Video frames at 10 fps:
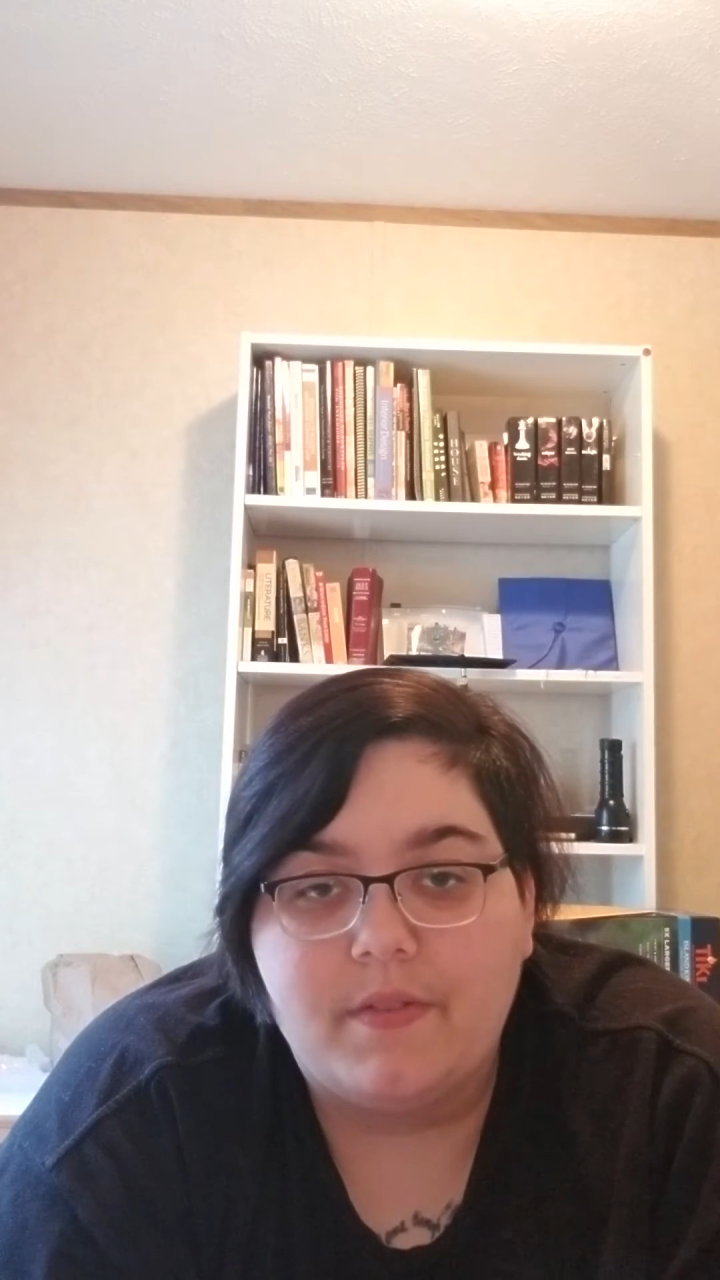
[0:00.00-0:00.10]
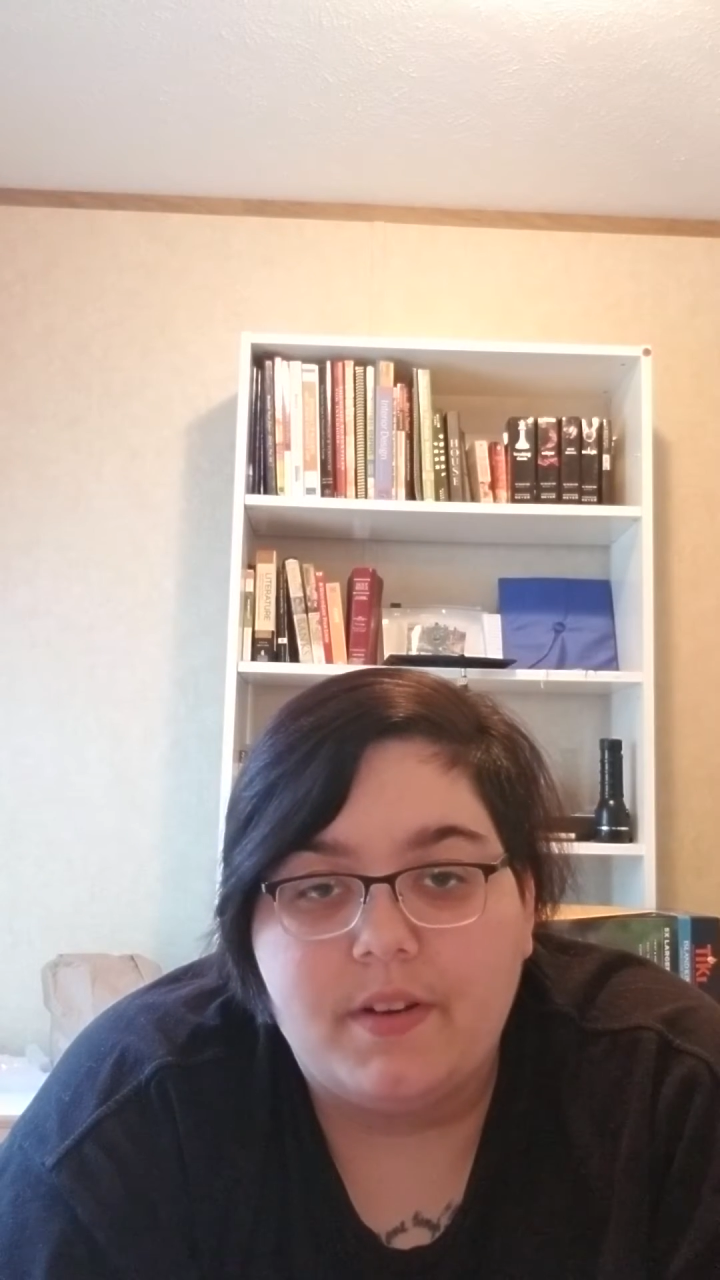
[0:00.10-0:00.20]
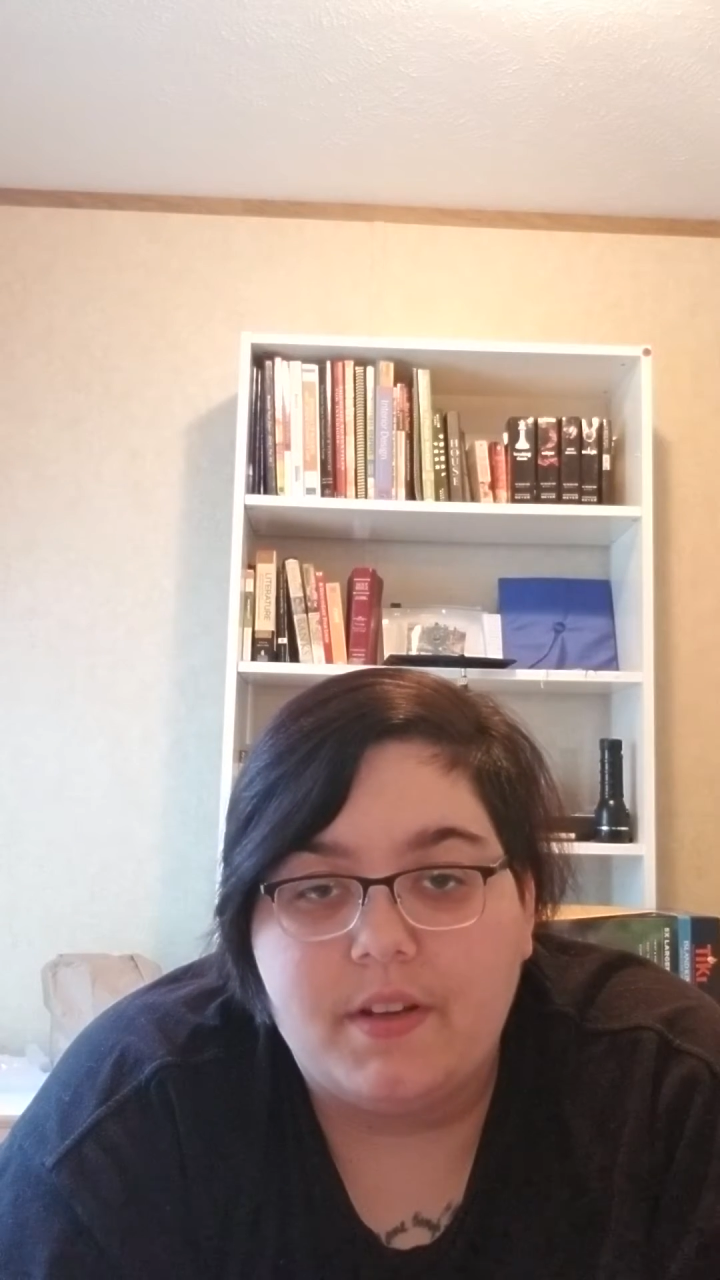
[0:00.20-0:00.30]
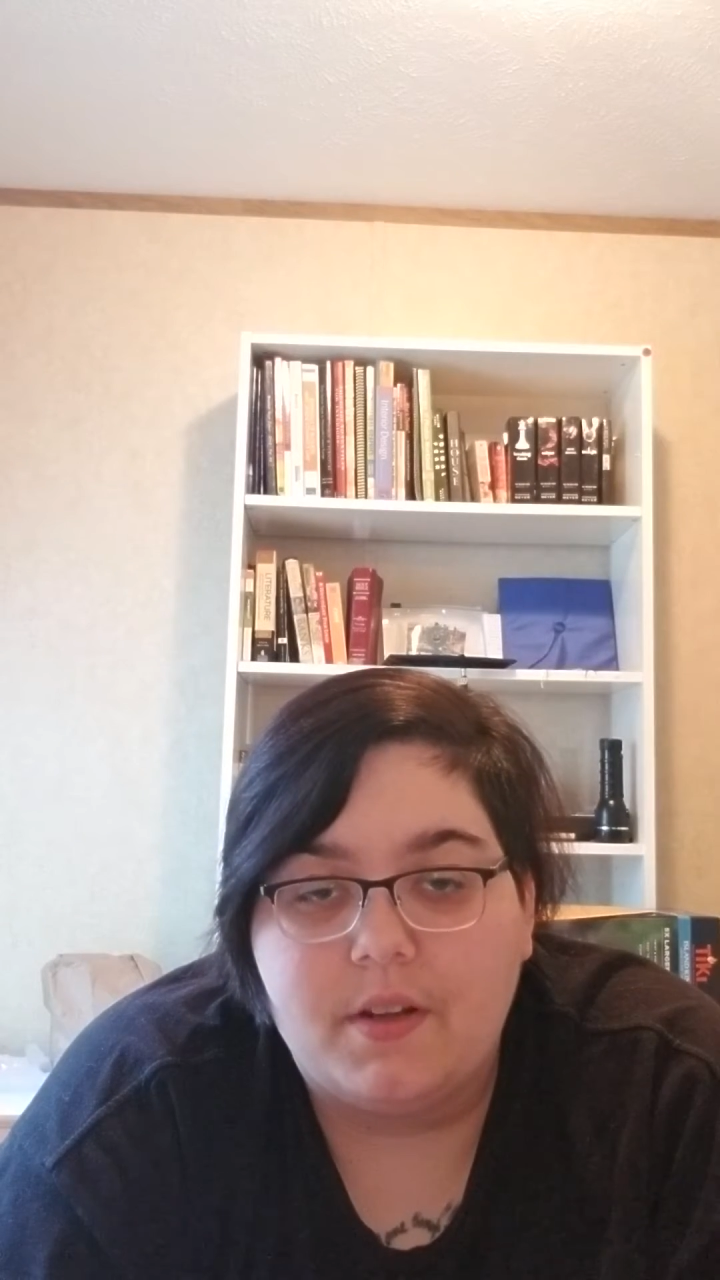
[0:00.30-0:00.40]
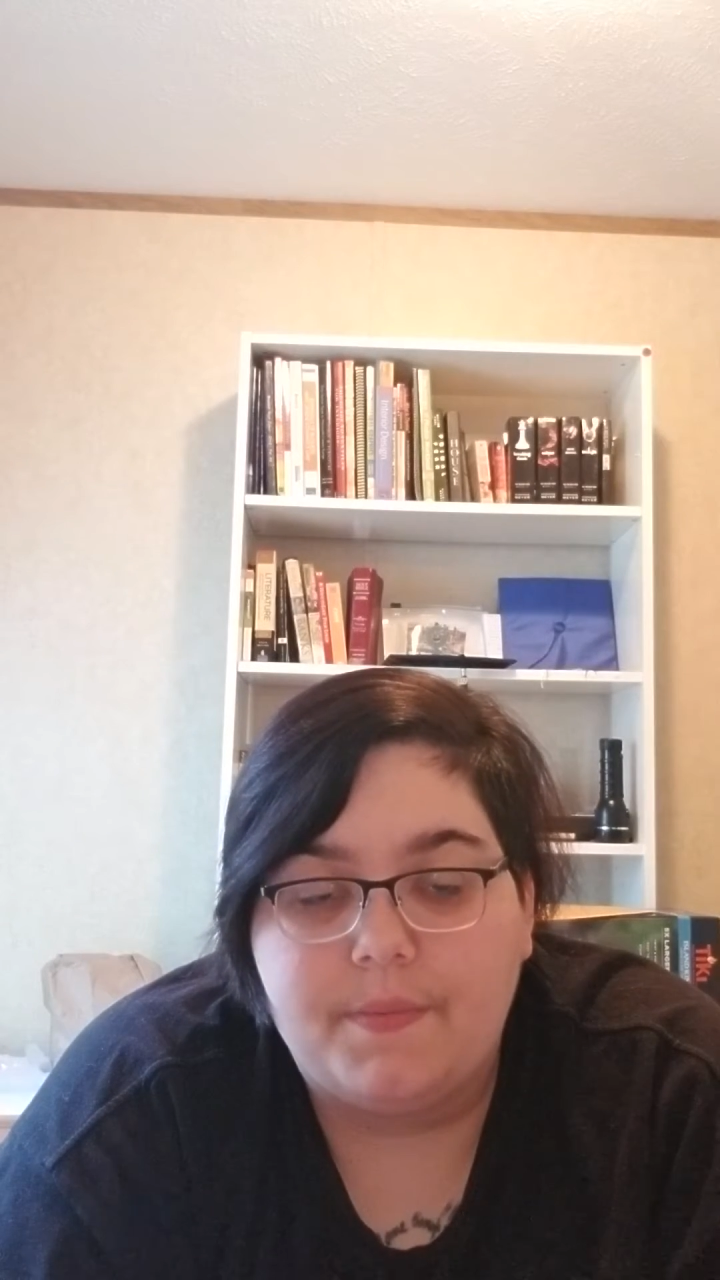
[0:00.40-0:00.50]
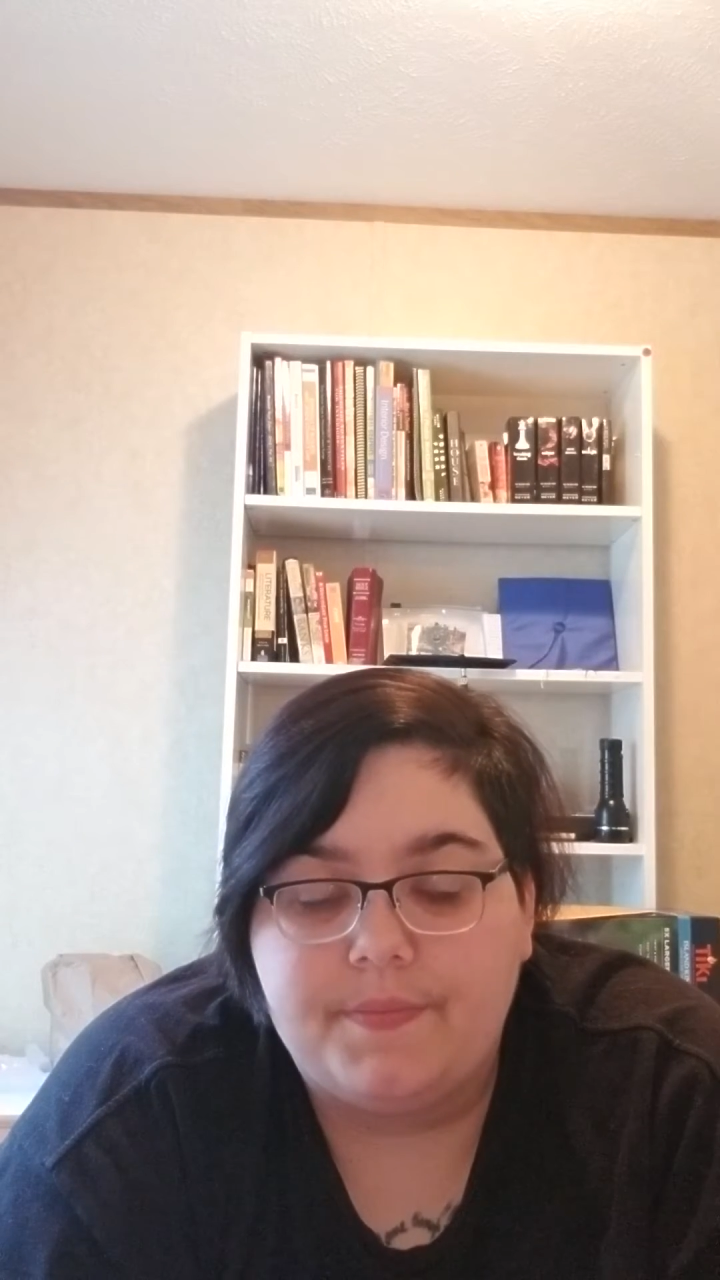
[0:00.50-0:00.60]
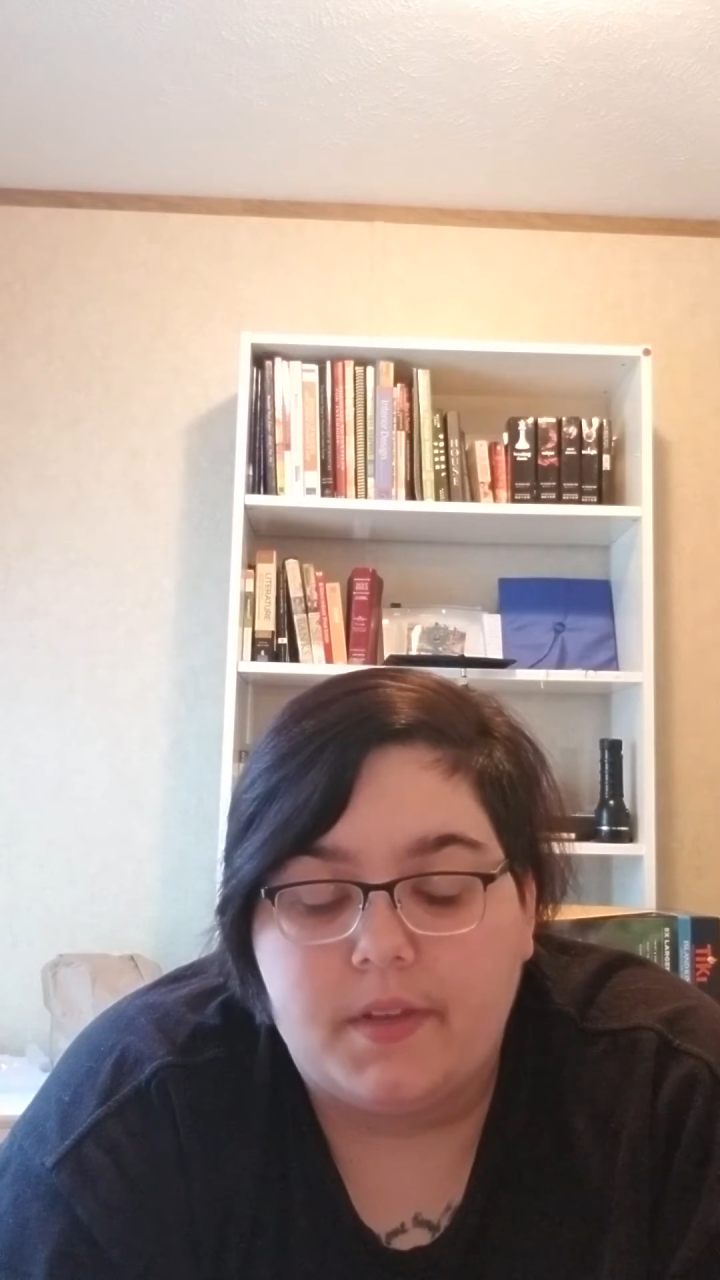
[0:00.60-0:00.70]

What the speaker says: video,